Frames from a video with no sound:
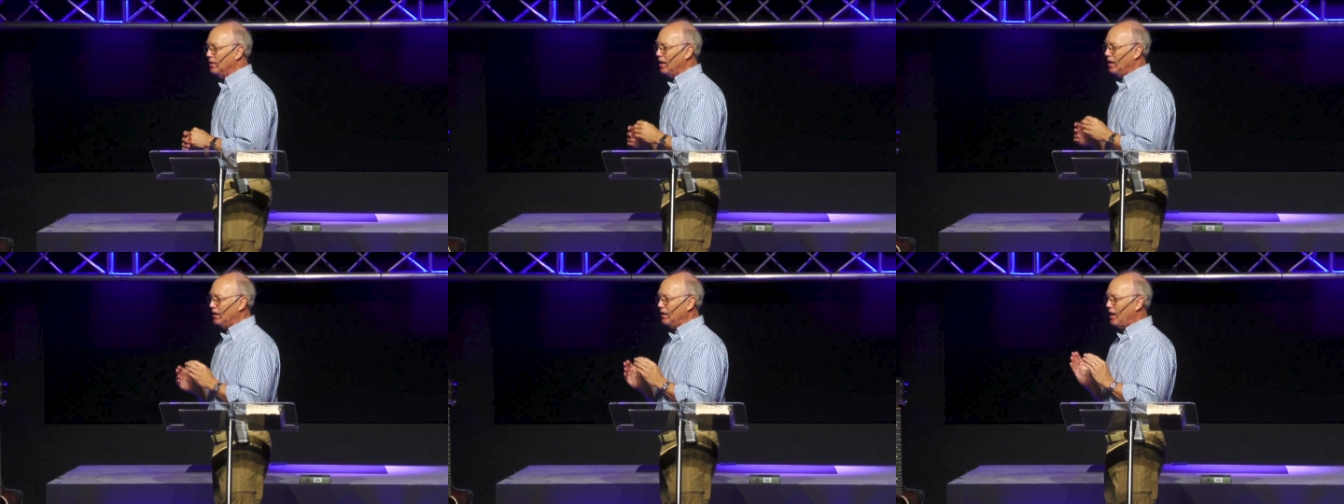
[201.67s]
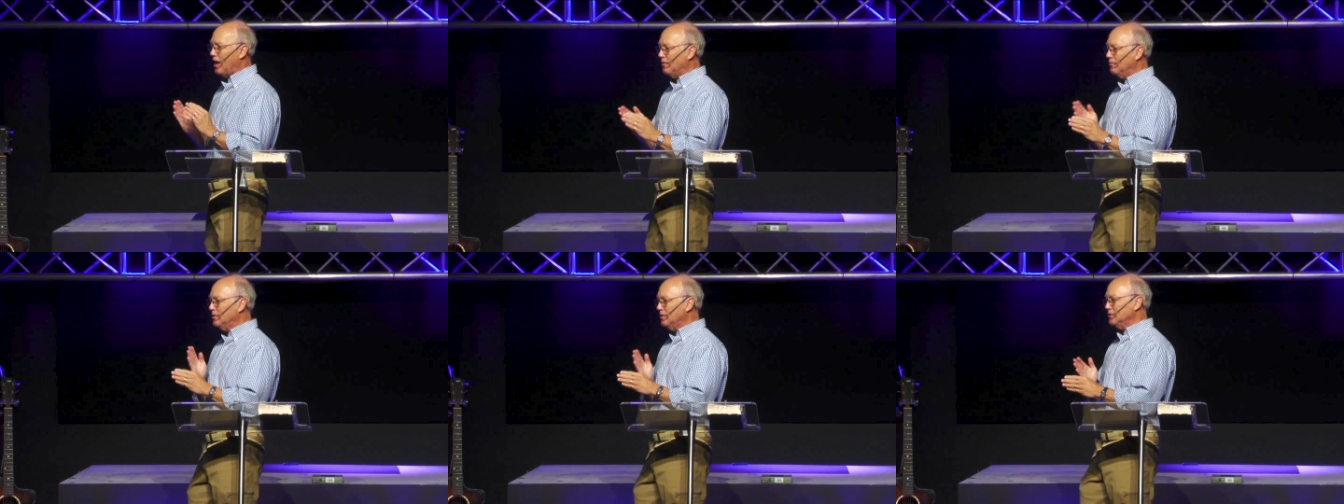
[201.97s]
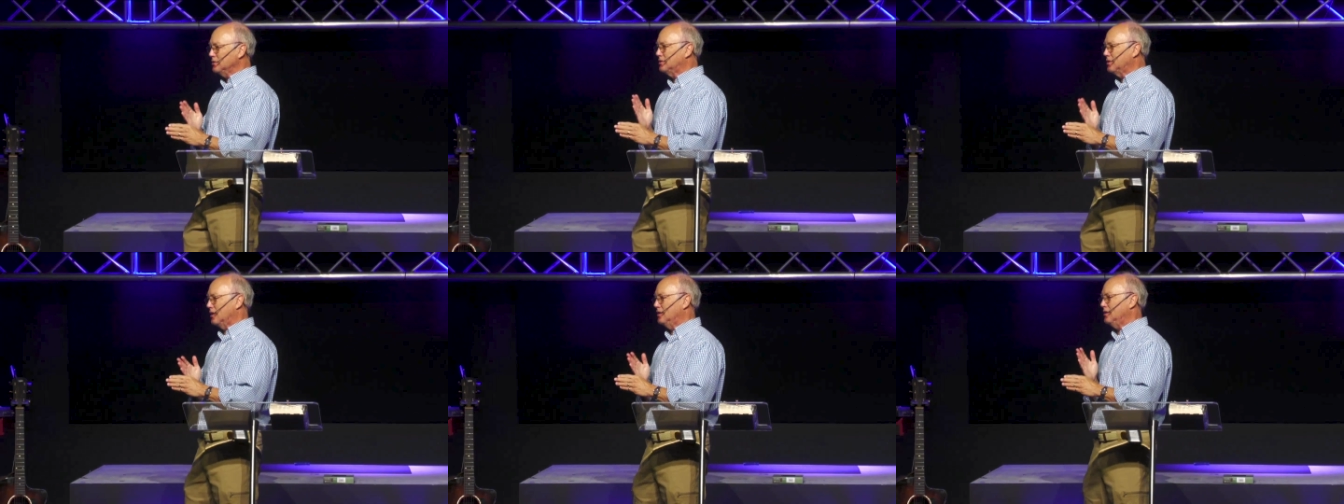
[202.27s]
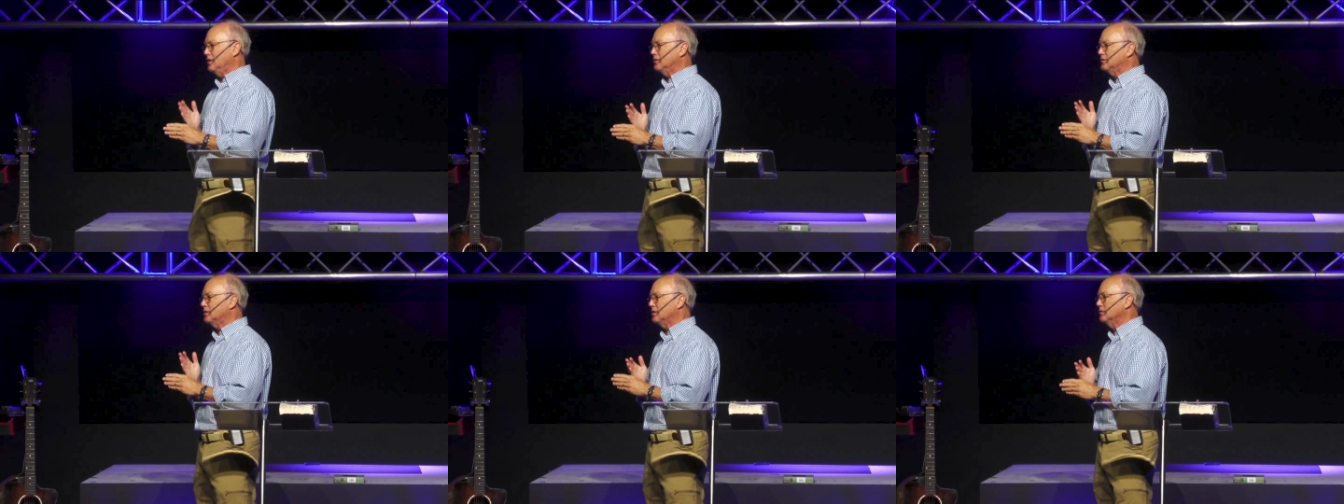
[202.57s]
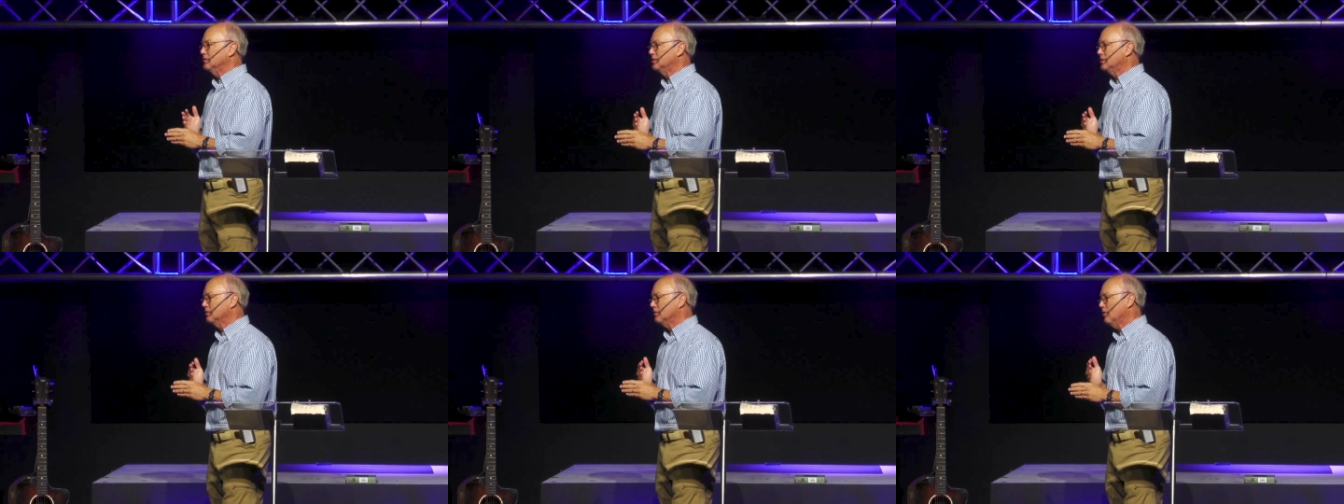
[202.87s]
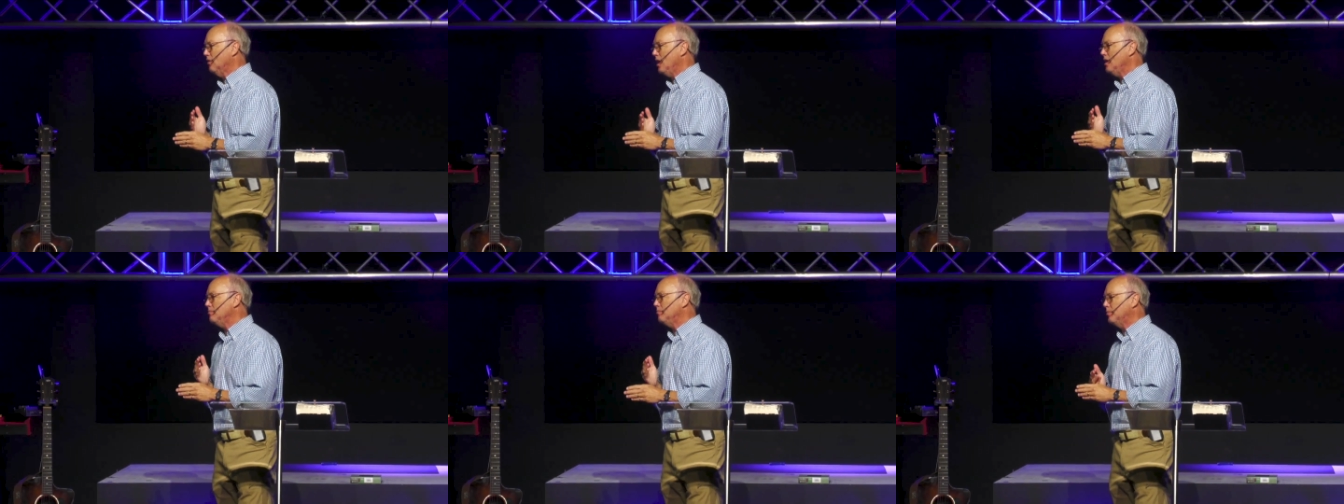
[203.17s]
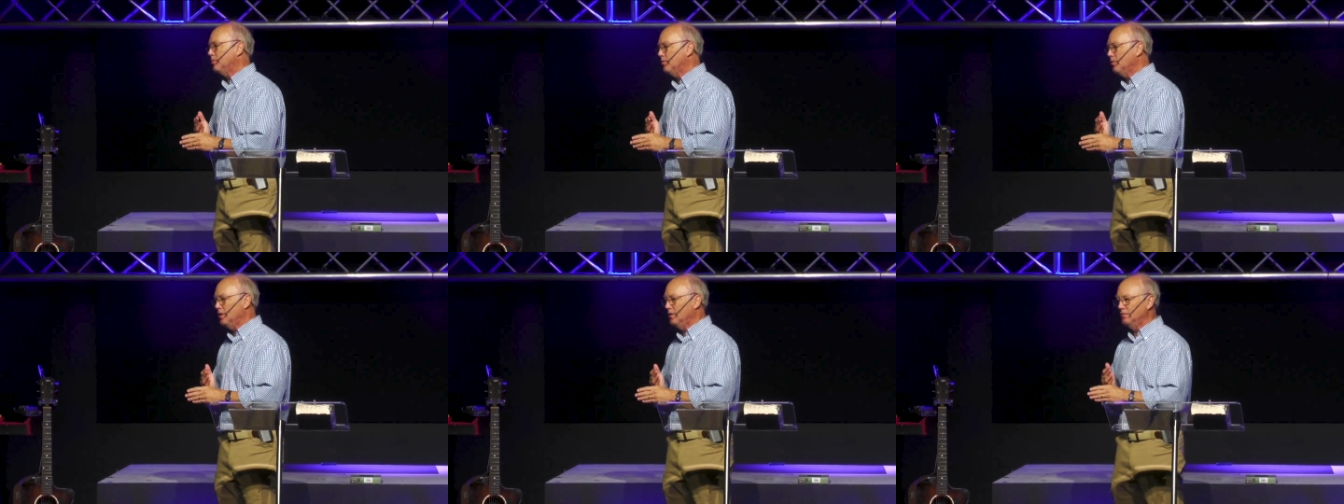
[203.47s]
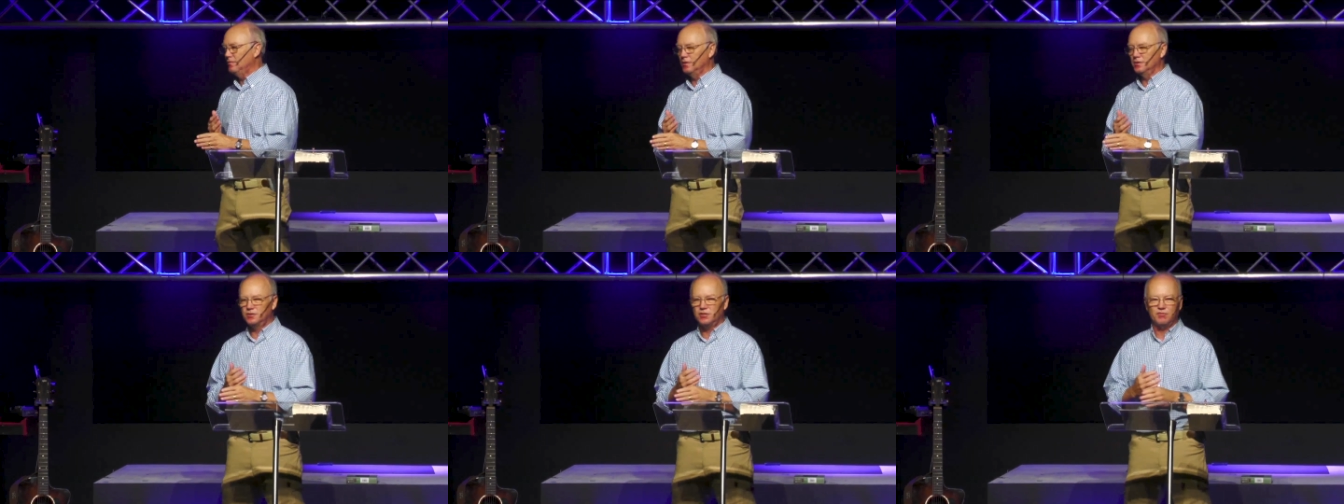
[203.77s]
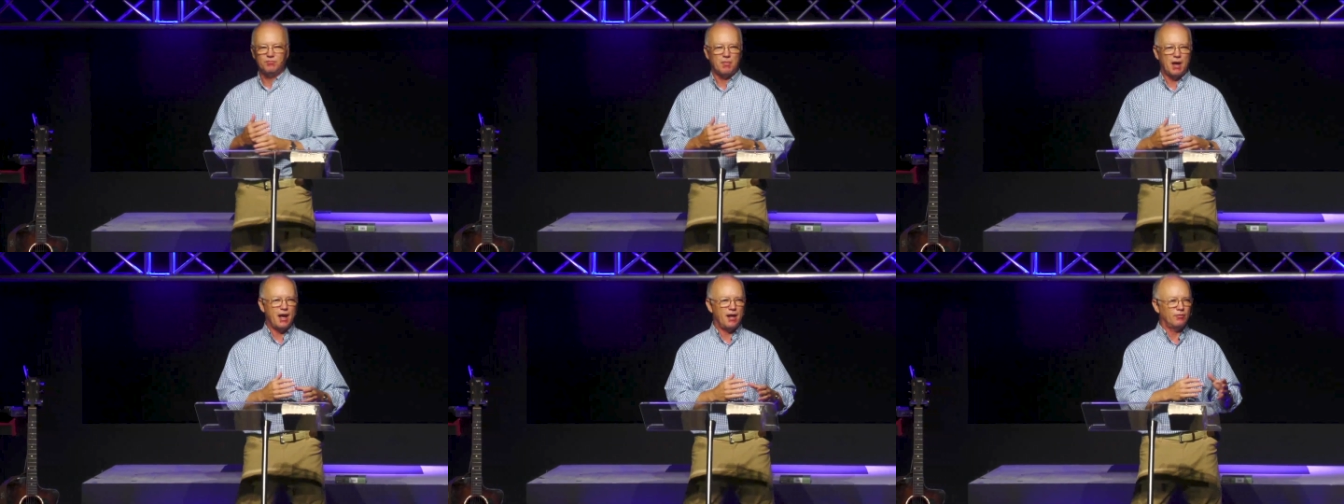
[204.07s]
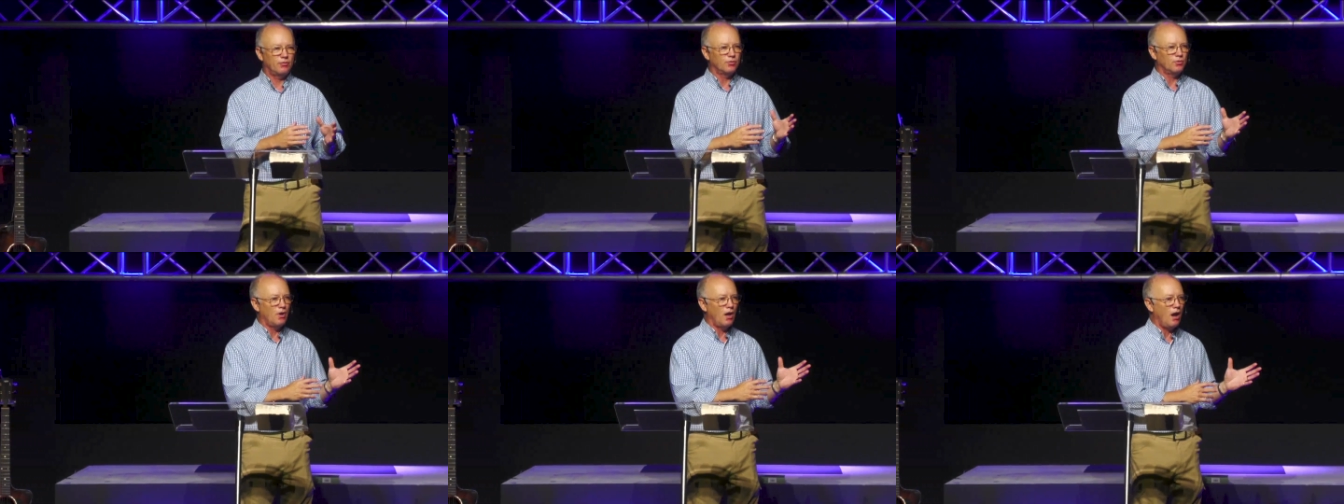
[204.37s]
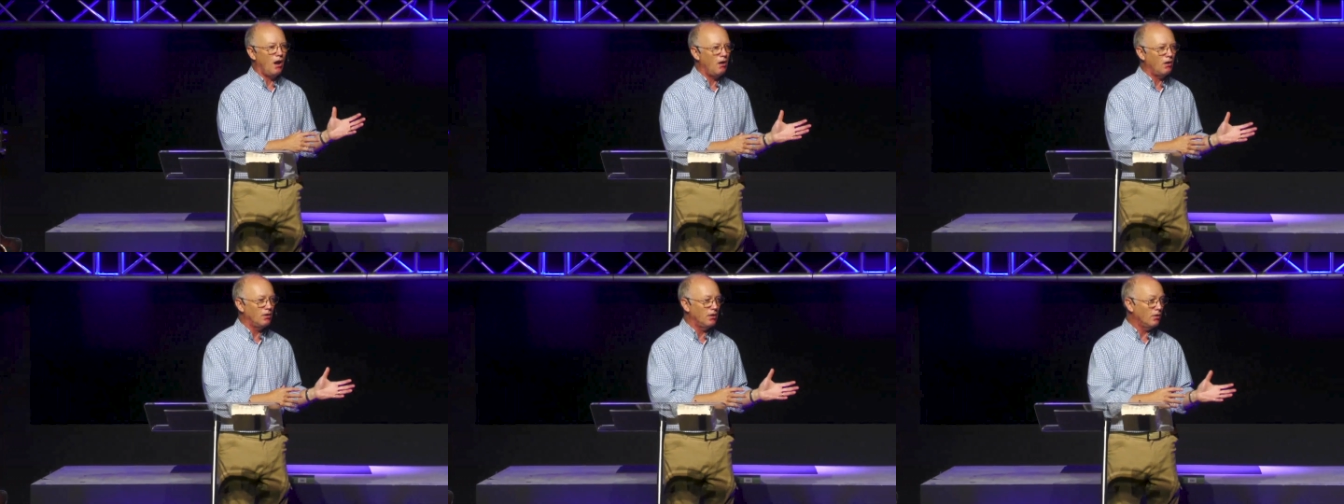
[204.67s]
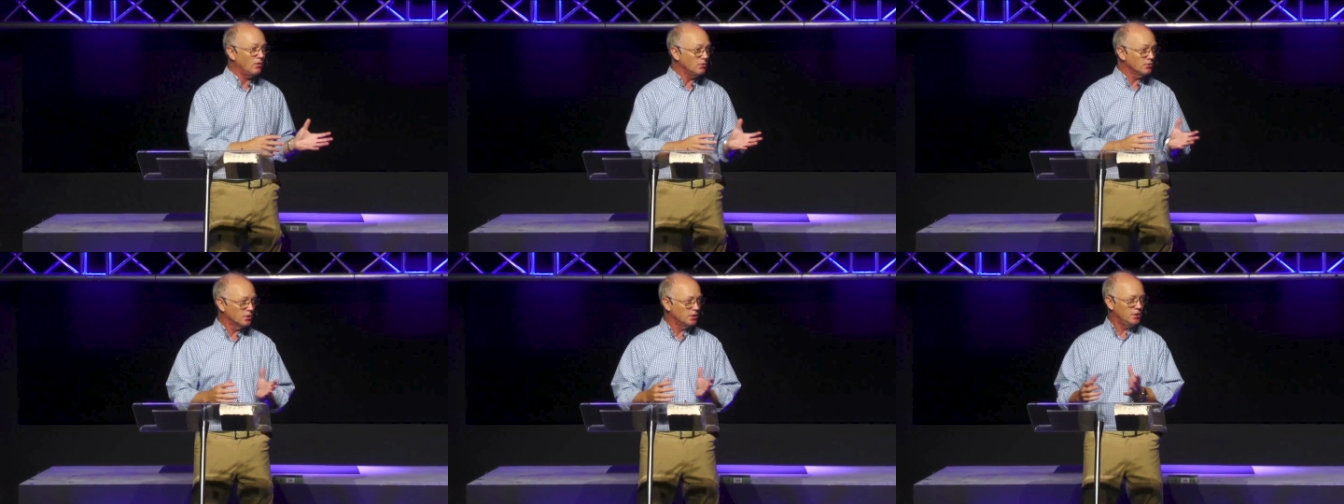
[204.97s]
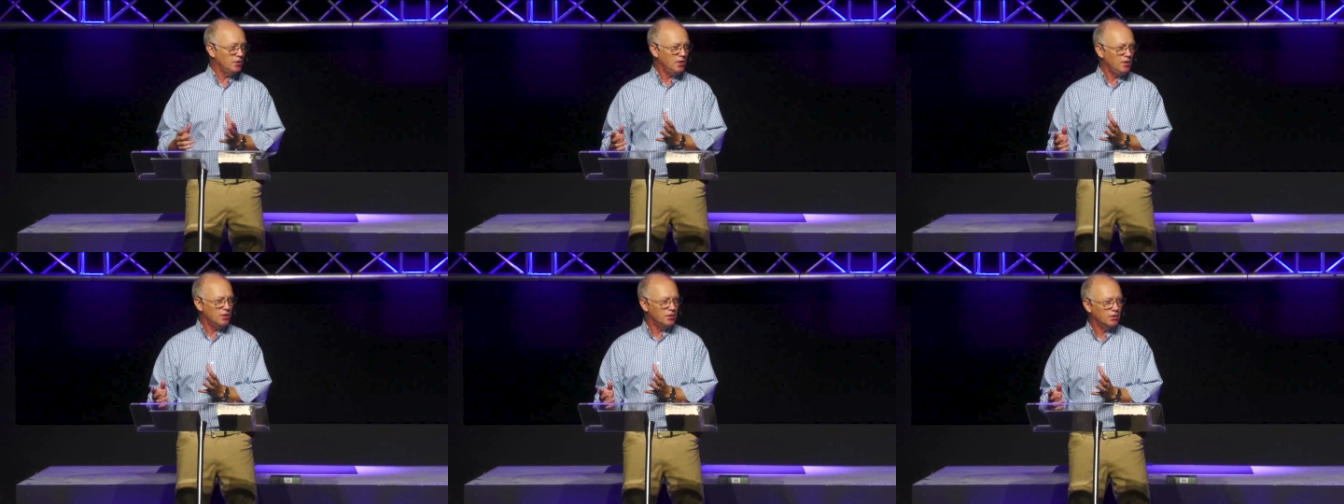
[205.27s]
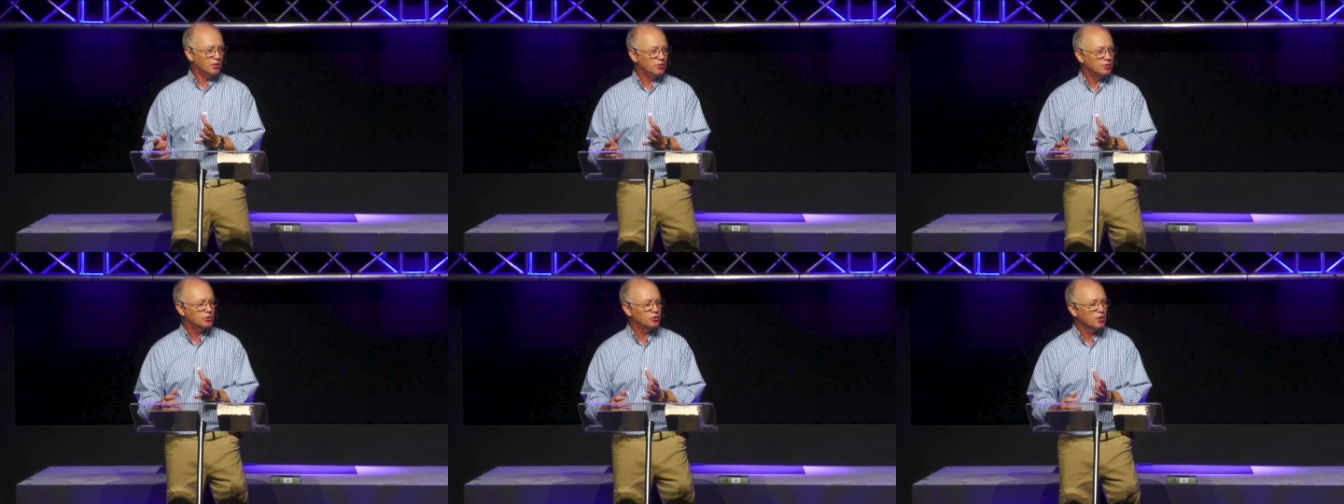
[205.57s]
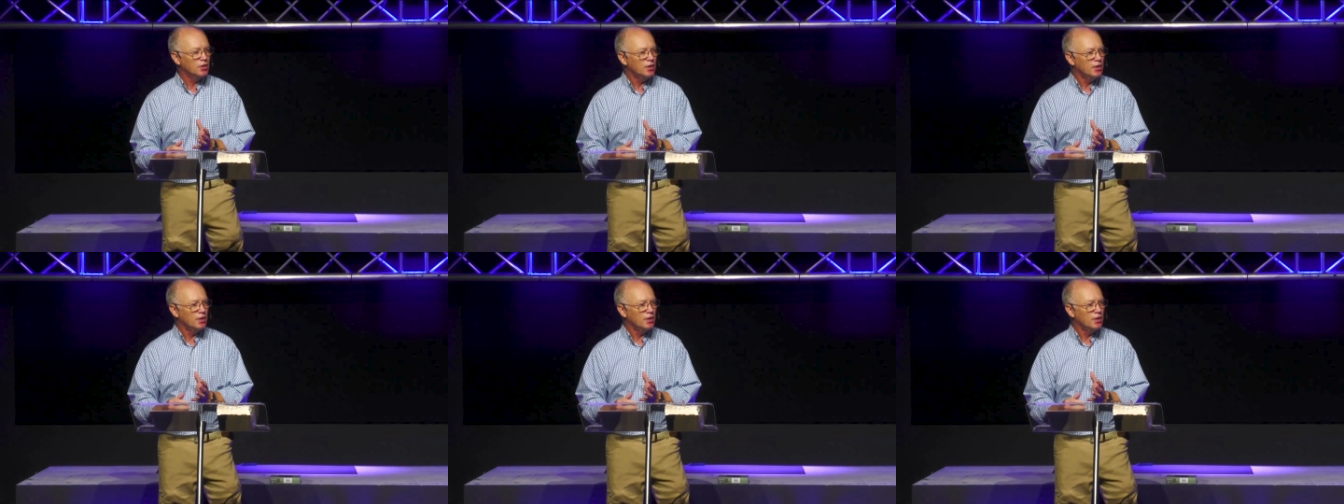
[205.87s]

And I will say this, it was a great privilege of mine throughout all the years